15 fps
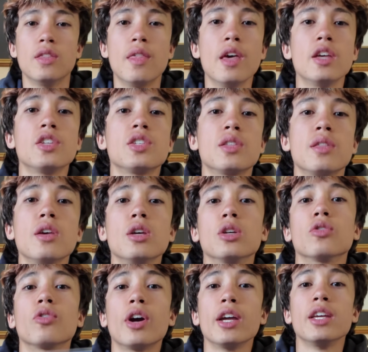This
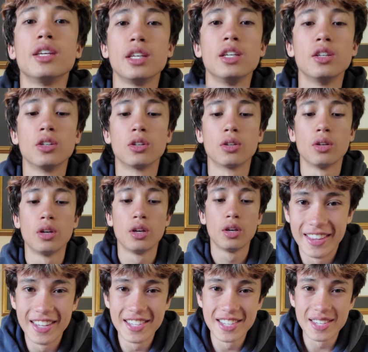thing right here.
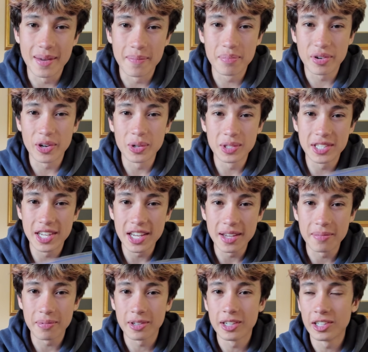This is a pro
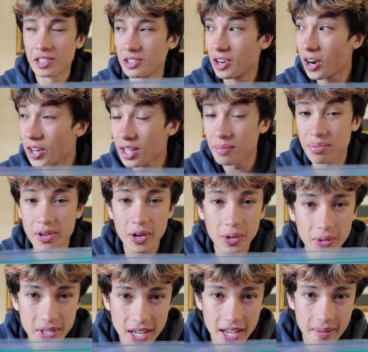tip, running
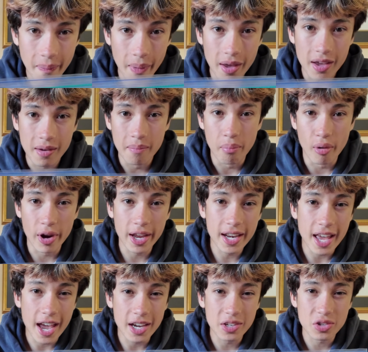pro tip. Bring
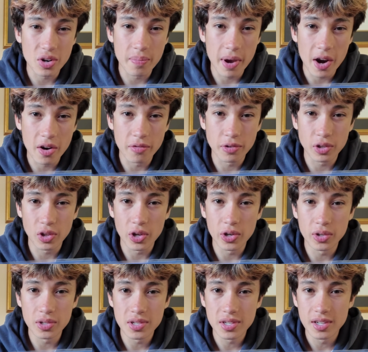an extra pair of
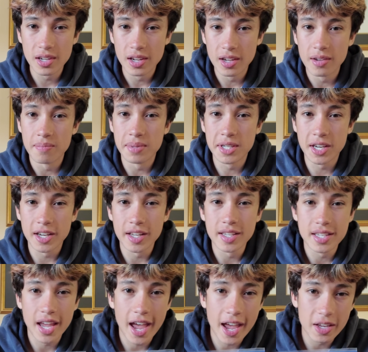clothes
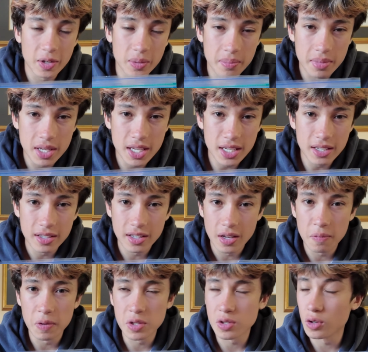because at your meet,
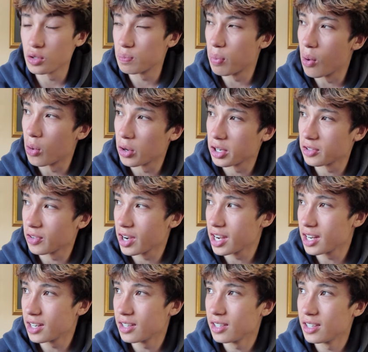if it starts pouring
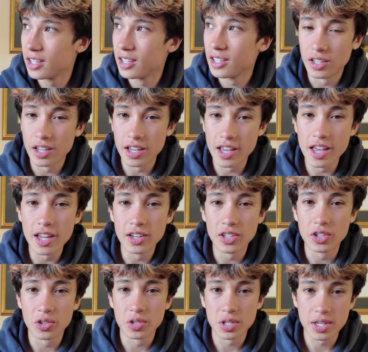rain and
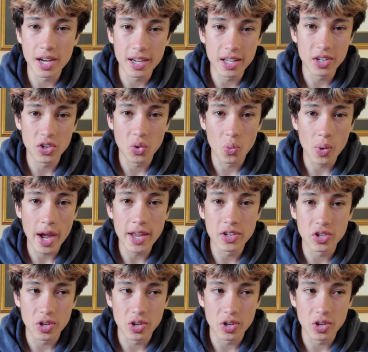you're stuck in your wet